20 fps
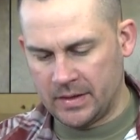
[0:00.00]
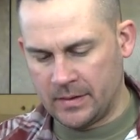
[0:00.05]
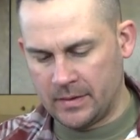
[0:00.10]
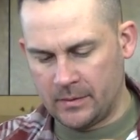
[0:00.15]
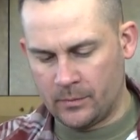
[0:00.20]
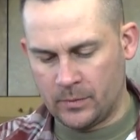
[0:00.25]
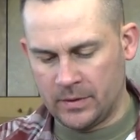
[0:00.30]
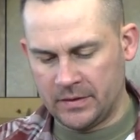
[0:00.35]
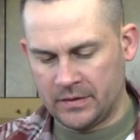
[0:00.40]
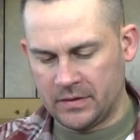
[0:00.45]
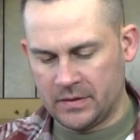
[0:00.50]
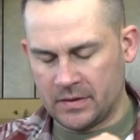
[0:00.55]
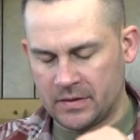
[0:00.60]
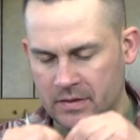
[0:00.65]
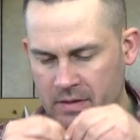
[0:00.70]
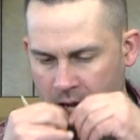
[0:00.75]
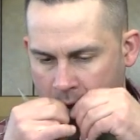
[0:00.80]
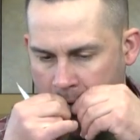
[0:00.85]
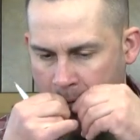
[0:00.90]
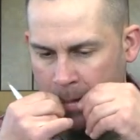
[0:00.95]
Now I want
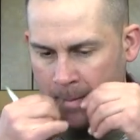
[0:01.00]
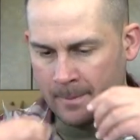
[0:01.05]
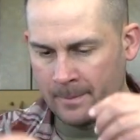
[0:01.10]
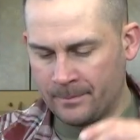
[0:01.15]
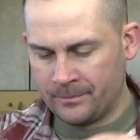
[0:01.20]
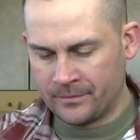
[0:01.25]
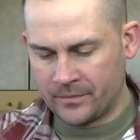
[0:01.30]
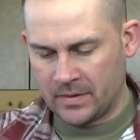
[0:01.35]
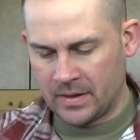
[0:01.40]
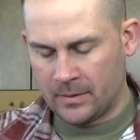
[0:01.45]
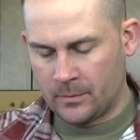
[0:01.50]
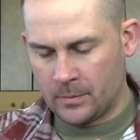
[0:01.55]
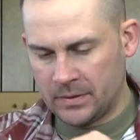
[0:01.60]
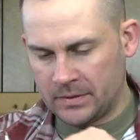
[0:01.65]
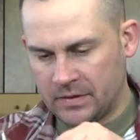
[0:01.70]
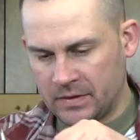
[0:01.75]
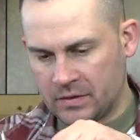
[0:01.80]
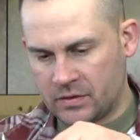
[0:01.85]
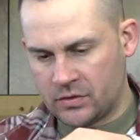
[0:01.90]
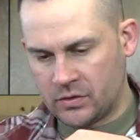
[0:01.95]
this
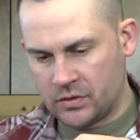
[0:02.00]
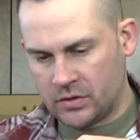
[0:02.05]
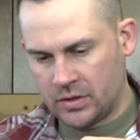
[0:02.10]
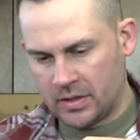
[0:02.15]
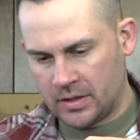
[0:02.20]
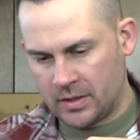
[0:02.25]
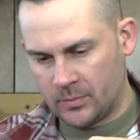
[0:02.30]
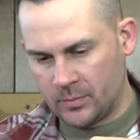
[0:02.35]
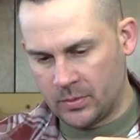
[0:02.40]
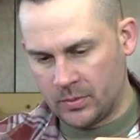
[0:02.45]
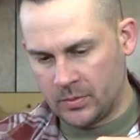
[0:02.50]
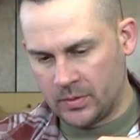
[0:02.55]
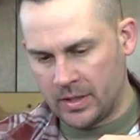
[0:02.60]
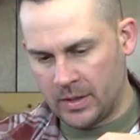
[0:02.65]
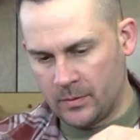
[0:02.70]
Chickabou